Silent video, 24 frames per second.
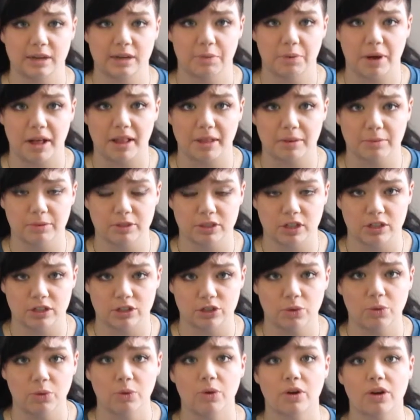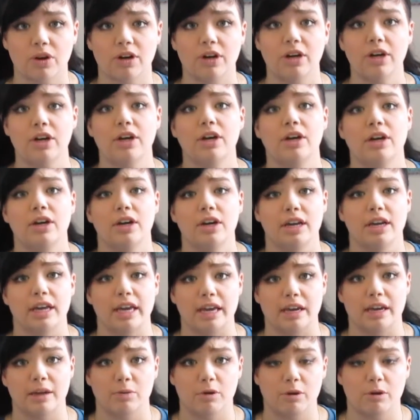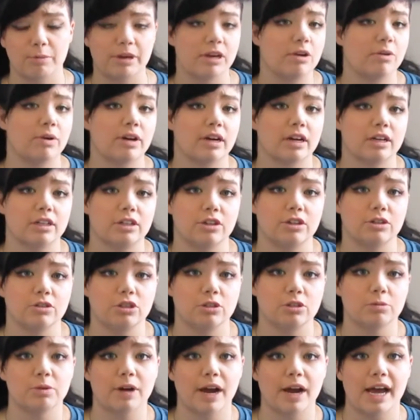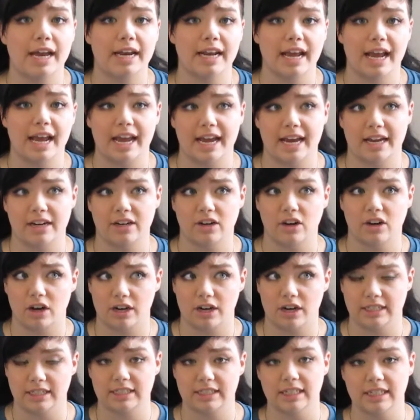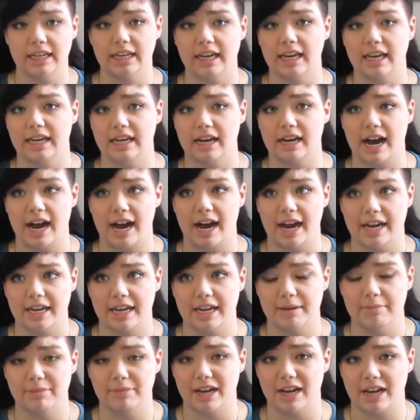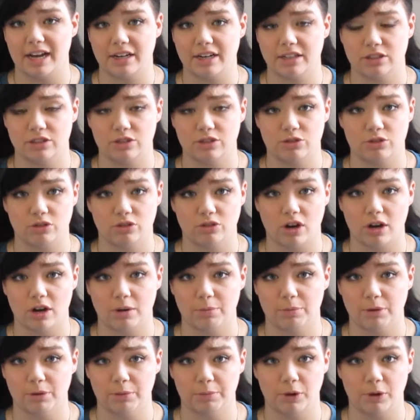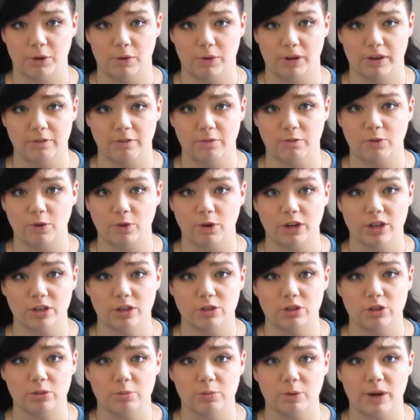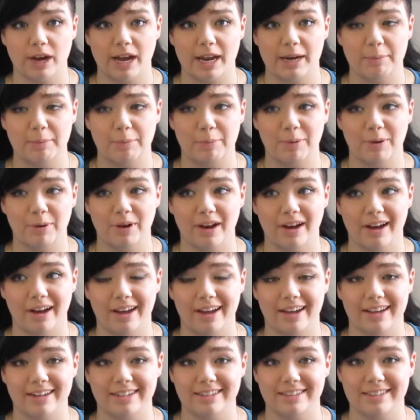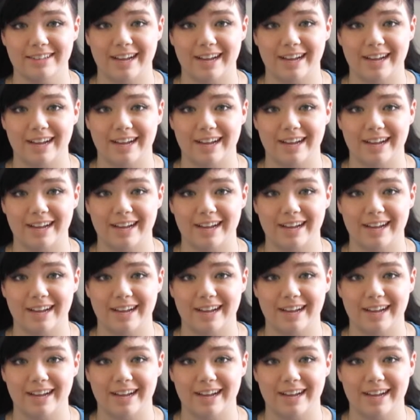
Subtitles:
it while it was on tour, it will be going on to YouTube Red, and honestly, I am not a strong proponent for YouTube Red, but